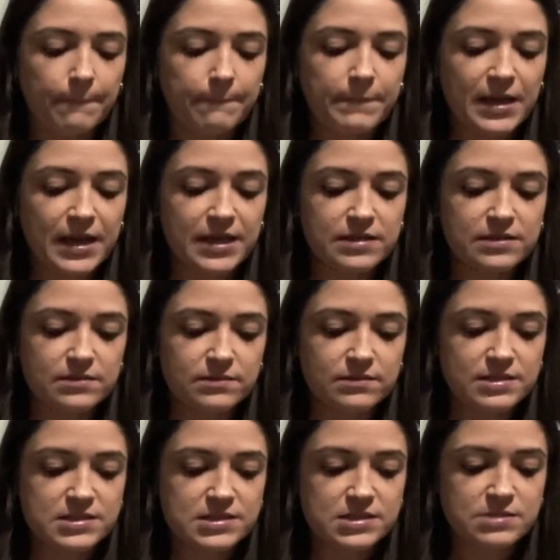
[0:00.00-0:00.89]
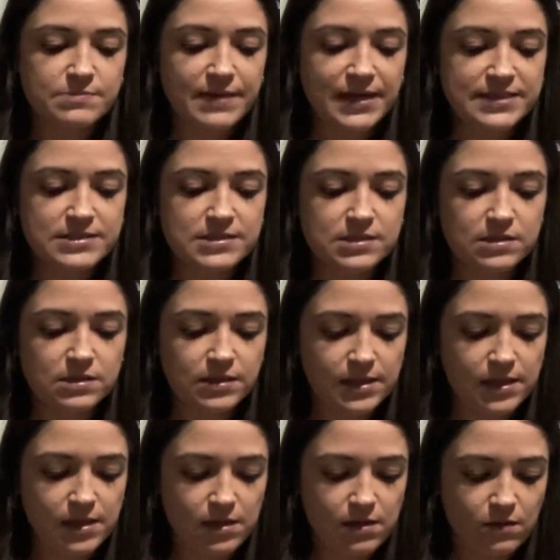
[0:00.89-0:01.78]
But this is
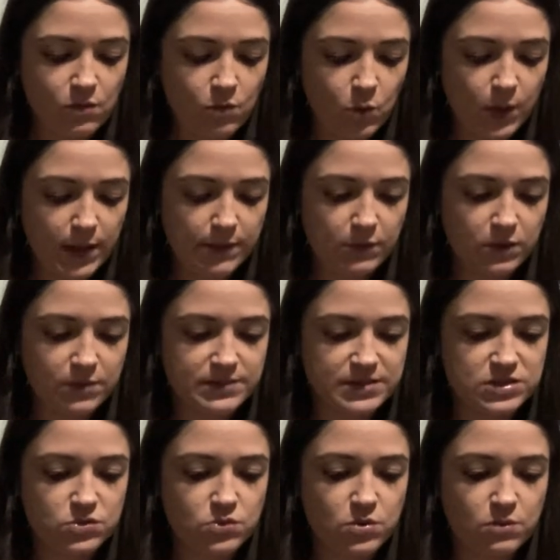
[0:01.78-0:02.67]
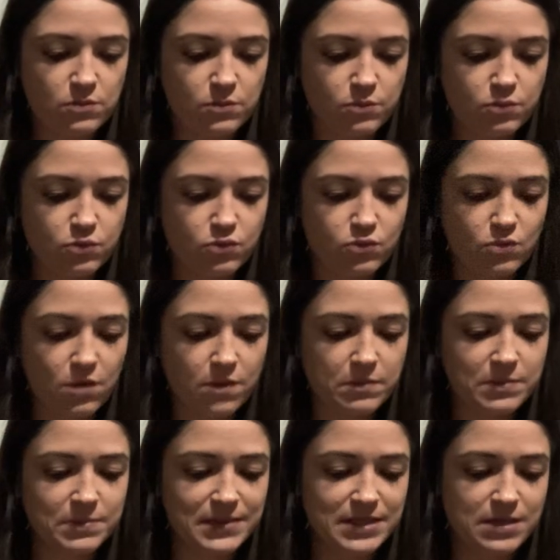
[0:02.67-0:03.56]
basically what I'm going to be doing,
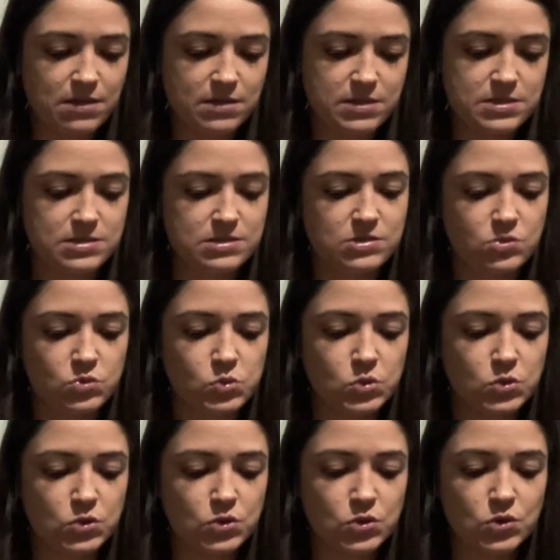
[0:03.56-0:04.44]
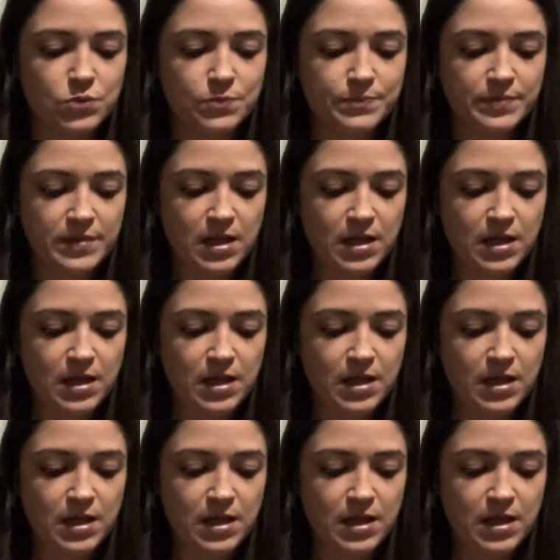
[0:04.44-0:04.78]
probably not in this order.